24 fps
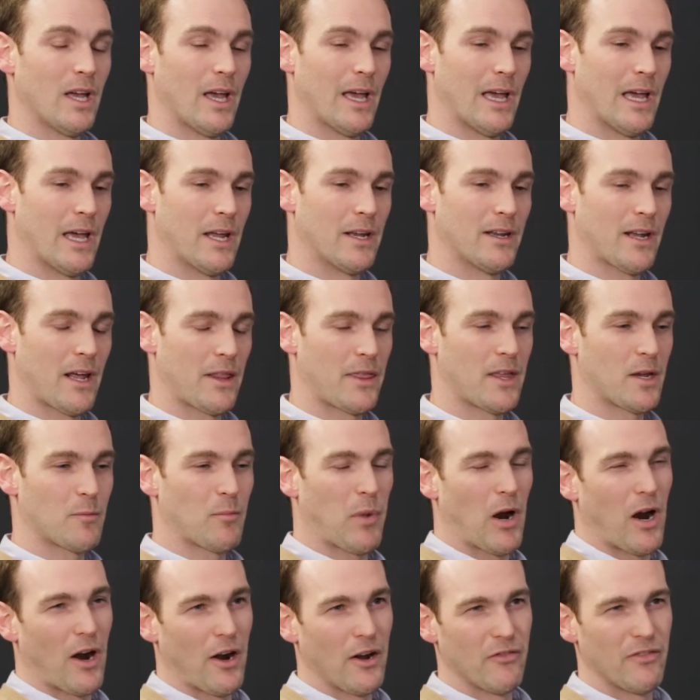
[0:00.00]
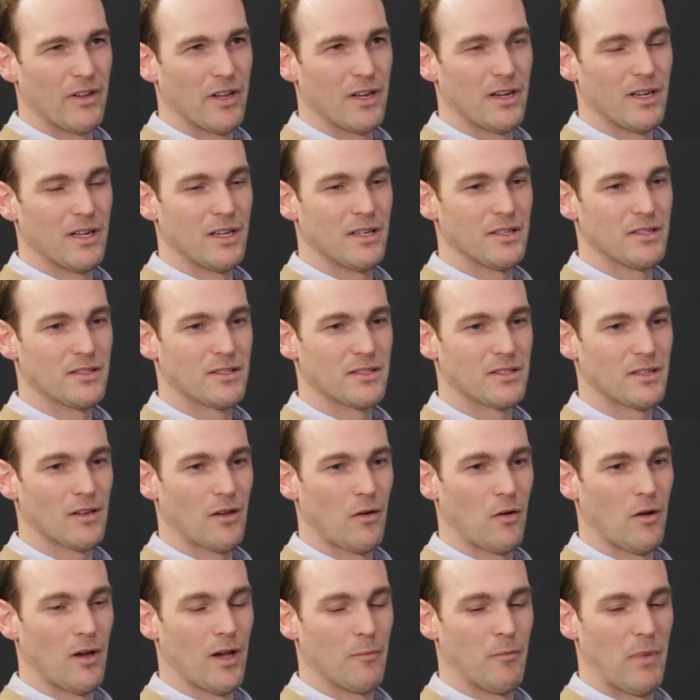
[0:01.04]
And I think part of it is
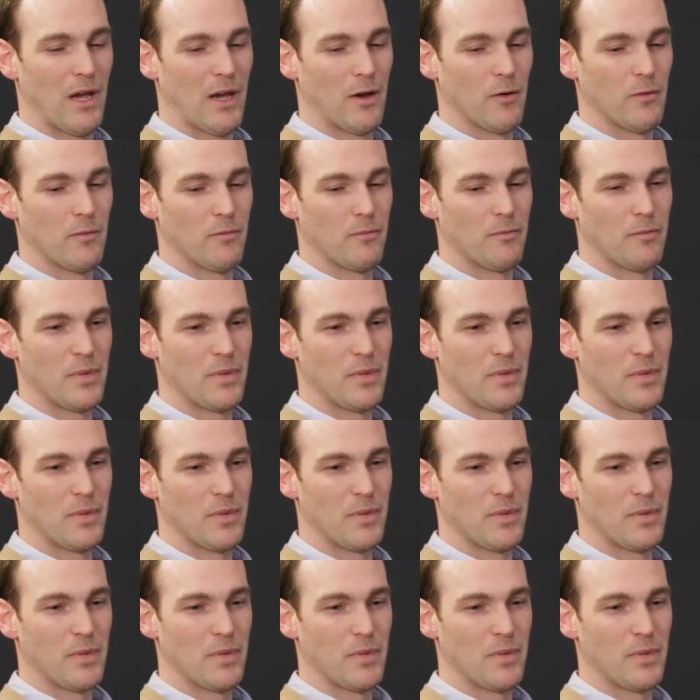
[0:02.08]
about